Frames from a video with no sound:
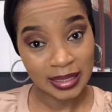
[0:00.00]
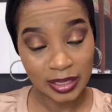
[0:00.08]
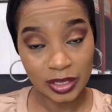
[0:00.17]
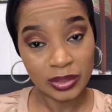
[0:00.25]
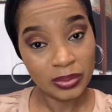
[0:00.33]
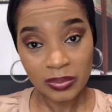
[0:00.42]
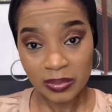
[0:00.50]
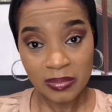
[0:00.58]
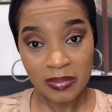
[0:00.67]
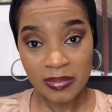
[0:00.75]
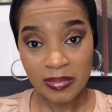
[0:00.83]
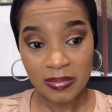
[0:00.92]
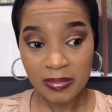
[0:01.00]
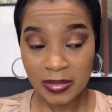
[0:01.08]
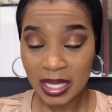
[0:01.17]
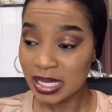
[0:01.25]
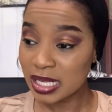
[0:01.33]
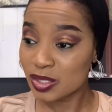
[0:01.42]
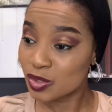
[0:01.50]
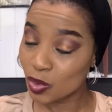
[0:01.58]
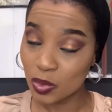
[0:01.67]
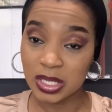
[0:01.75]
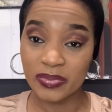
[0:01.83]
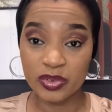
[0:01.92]
knew that that
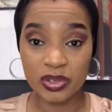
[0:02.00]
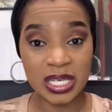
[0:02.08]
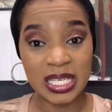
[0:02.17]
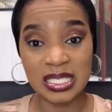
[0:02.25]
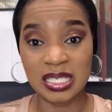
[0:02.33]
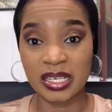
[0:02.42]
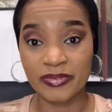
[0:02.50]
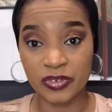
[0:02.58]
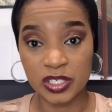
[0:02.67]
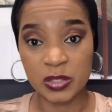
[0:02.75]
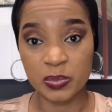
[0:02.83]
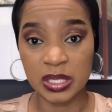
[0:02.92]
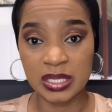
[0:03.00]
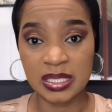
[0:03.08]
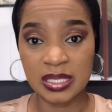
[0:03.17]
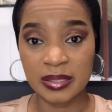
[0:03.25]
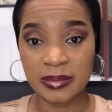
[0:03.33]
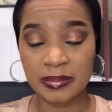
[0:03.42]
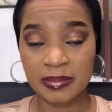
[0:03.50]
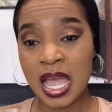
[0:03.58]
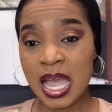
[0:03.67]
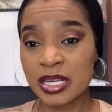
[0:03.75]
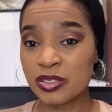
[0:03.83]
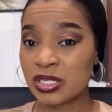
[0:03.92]
song was even released in the first place.
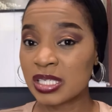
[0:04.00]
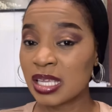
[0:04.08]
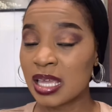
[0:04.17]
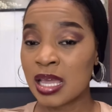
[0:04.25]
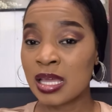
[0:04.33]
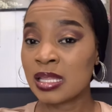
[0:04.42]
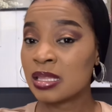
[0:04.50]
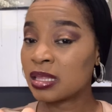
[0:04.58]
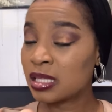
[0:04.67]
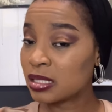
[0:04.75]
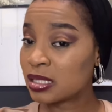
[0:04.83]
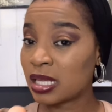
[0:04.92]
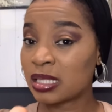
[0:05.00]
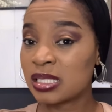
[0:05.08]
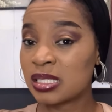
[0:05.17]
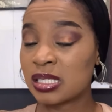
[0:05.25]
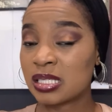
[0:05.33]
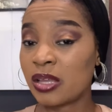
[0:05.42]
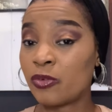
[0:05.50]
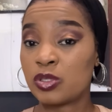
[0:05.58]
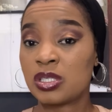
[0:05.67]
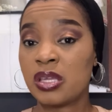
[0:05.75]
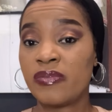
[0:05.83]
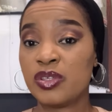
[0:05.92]
And you see, the statistics I
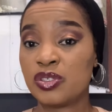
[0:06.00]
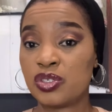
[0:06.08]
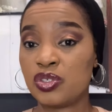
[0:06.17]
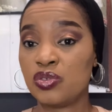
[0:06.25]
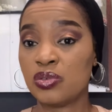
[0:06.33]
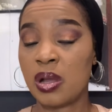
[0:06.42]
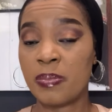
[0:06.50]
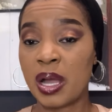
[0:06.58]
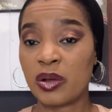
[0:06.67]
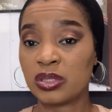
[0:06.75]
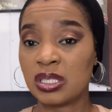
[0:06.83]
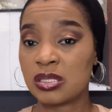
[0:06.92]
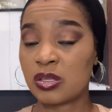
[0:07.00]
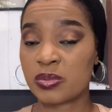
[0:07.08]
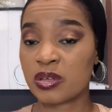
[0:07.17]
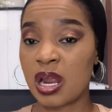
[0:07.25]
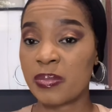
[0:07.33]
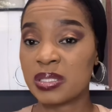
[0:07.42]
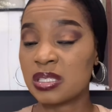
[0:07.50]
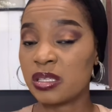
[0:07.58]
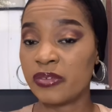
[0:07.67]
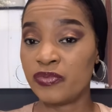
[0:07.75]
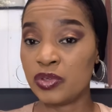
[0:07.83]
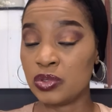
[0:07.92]
was giving to you about the subscribers and
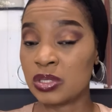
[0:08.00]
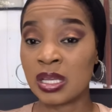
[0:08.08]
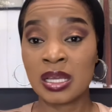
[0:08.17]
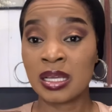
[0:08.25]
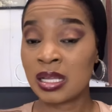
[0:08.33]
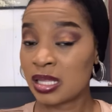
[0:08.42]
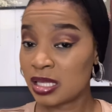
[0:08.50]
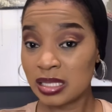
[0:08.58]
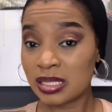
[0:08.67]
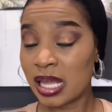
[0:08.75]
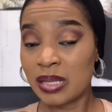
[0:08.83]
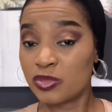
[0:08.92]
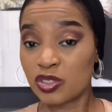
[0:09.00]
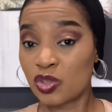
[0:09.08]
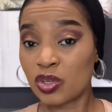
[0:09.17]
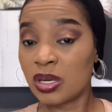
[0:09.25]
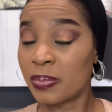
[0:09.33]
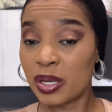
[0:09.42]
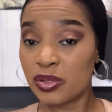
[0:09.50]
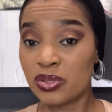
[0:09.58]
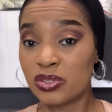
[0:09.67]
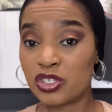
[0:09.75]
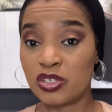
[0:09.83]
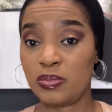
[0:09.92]
the views, I'm just talking about
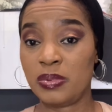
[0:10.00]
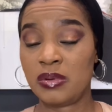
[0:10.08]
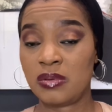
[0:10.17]
YouTube.